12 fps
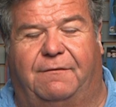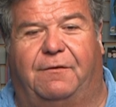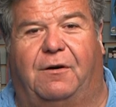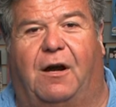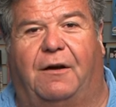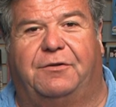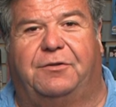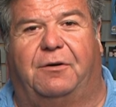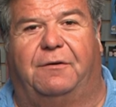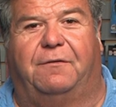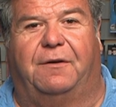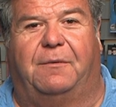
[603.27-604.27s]
for
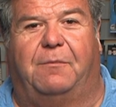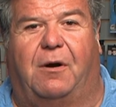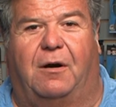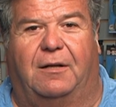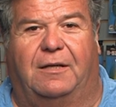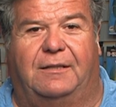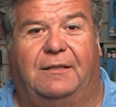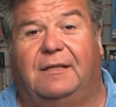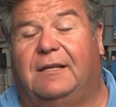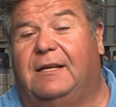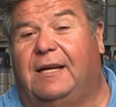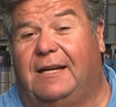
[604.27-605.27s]
offshore for the marlin.
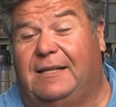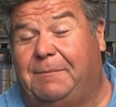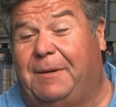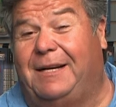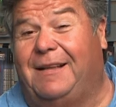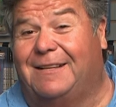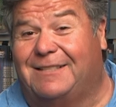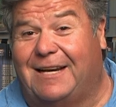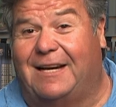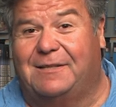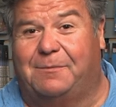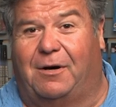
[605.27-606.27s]
And depending on the
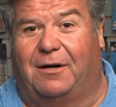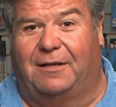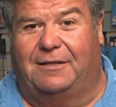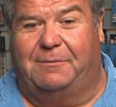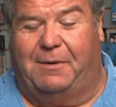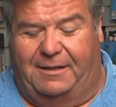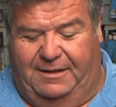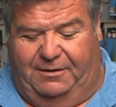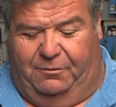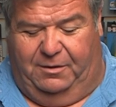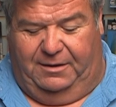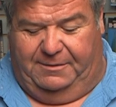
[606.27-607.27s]
size of marlin, you might need
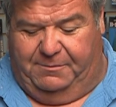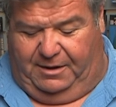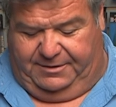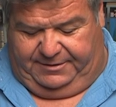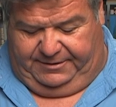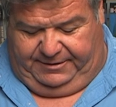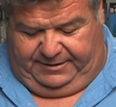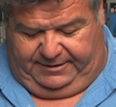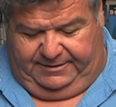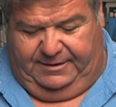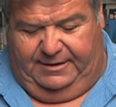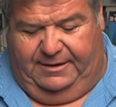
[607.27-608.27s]
a really monster hook.
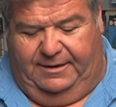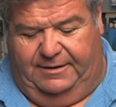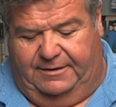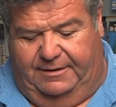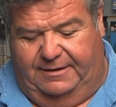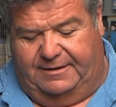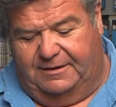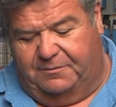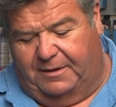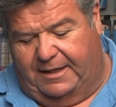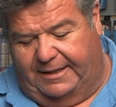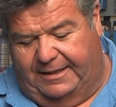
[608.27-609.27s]
So this is
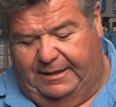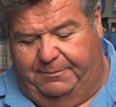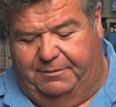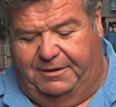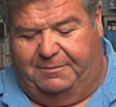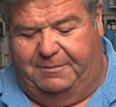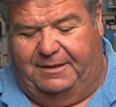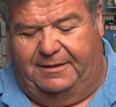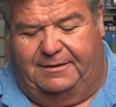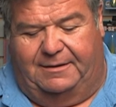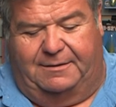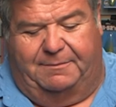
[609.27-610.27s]
what I keep with me.
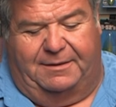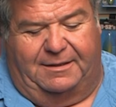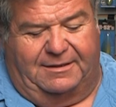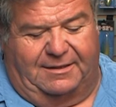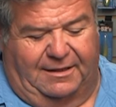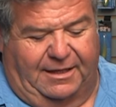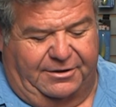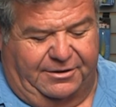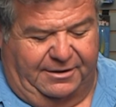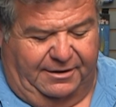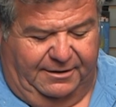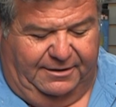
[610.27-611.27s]
It's a big
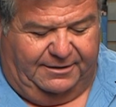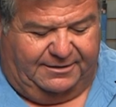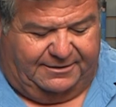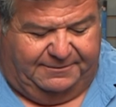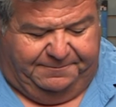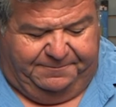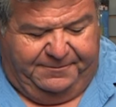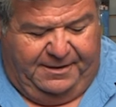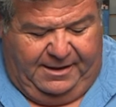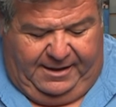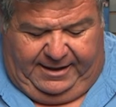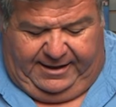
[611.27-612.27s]
selection of hooks.
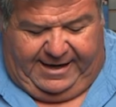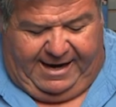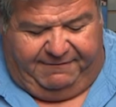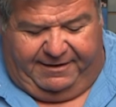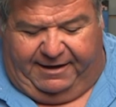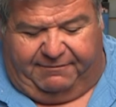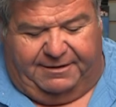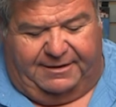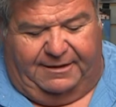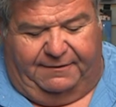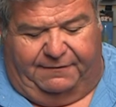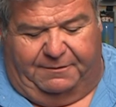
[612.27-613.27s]
And I have
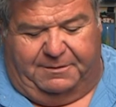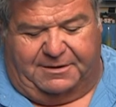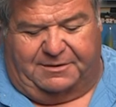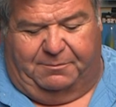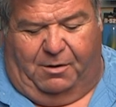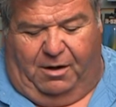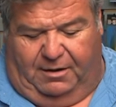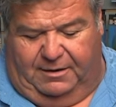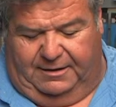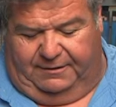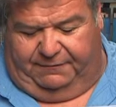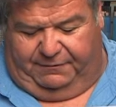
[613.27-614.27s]
everything from a small
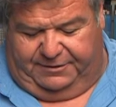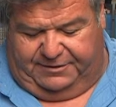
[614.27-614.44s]
hook for